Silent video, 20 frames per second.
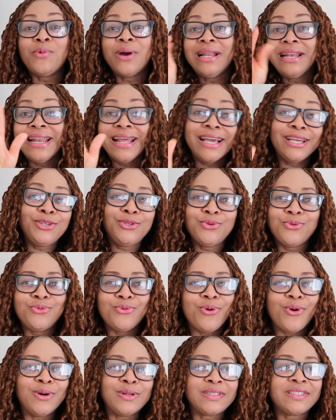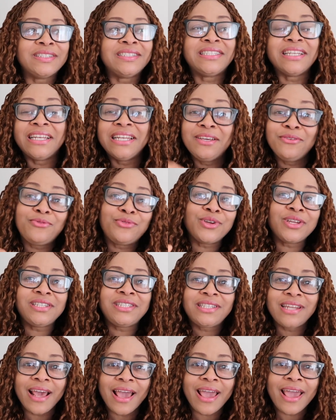waylay you on the delivery
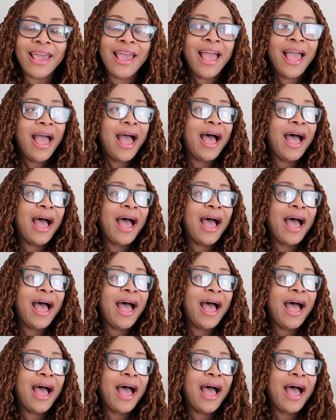day,